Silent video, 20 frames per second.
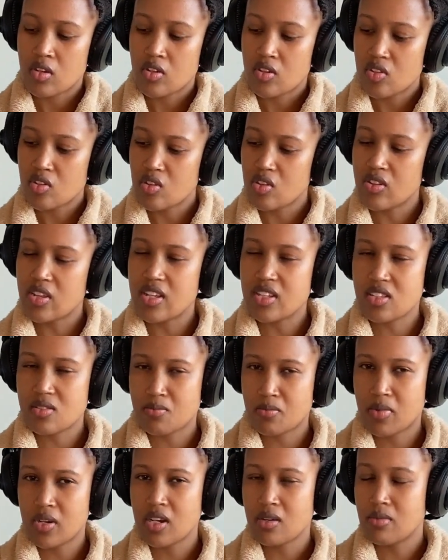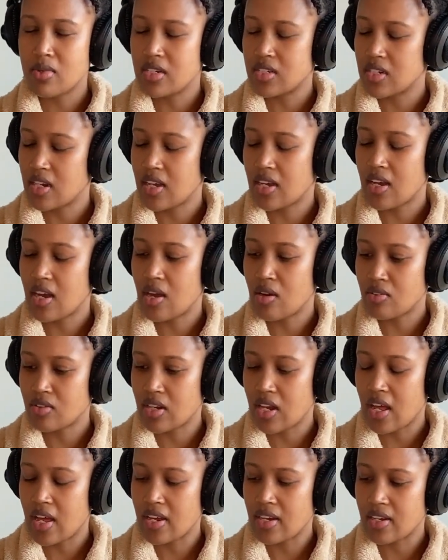you know, that's pretty much like
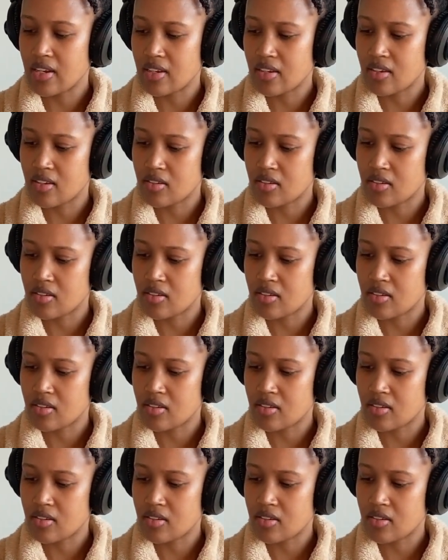outlining